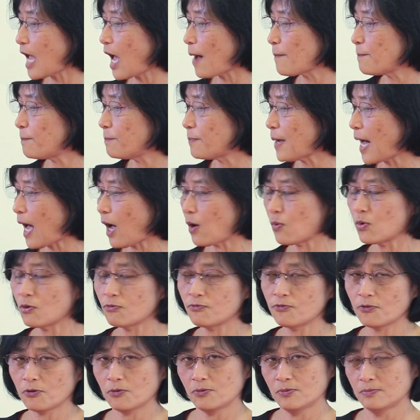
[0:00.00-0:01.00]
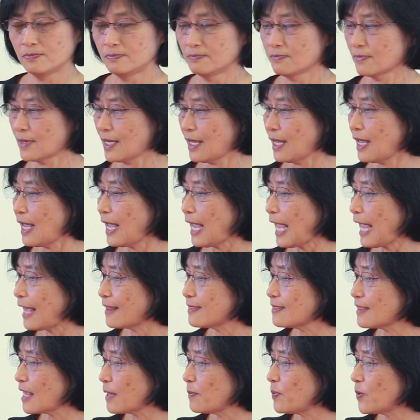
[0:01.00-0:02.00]
are powerful,
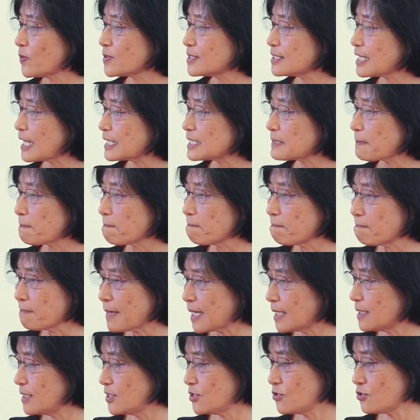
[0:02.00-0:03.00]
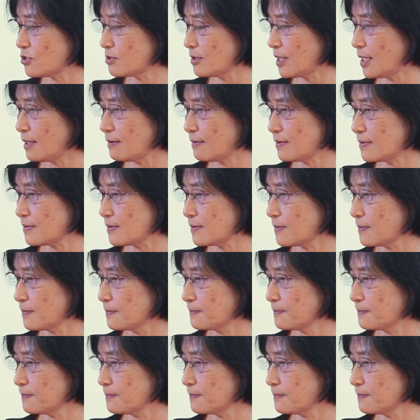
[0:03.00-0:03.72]
and they possess many strengths.